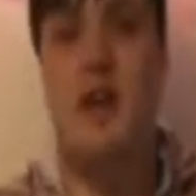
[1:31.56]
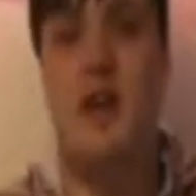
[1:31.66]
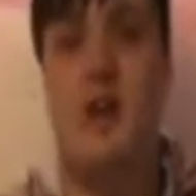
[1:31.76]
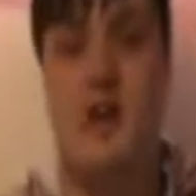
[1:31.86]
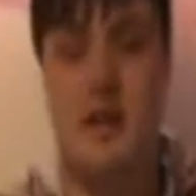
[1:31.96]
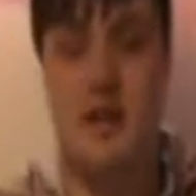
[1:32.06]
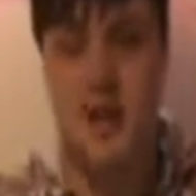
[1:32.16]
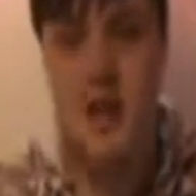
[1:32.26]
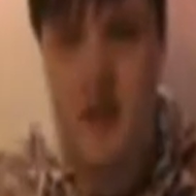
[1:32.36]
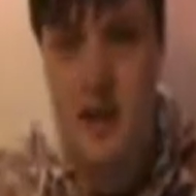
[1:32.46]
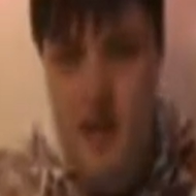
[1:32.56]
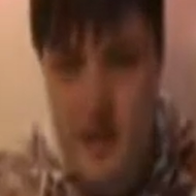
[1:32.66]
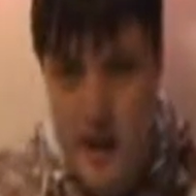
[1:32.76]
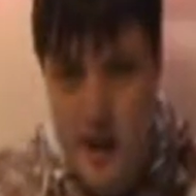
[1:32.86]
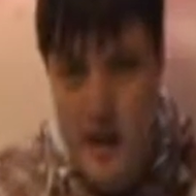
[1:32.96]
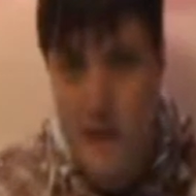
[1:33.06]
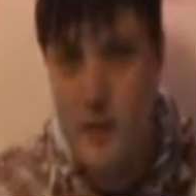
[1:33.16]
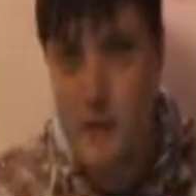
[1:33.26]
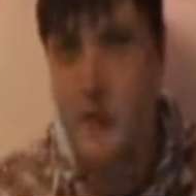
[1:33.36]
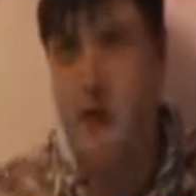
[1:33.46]
interesting in any
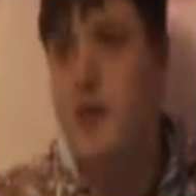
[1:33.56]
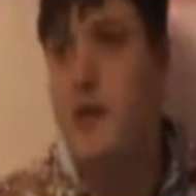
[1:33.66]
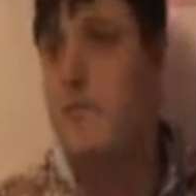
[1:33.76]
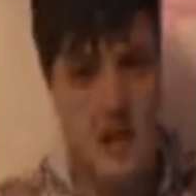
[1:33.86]
way.